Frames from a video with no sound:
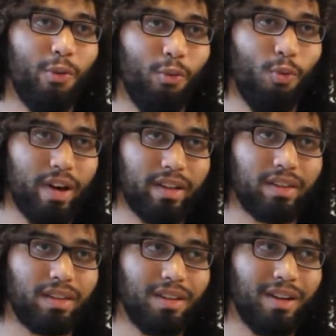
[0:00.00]

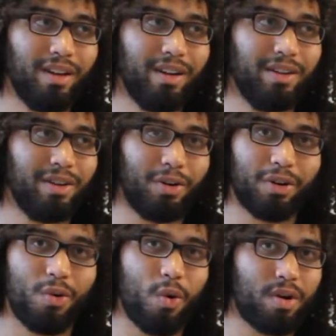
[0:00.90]
with,
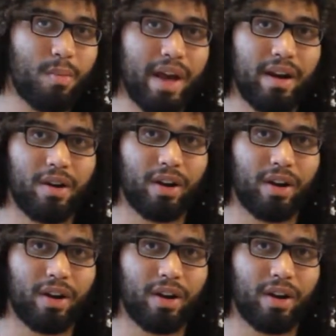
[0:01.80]
her cornermen and her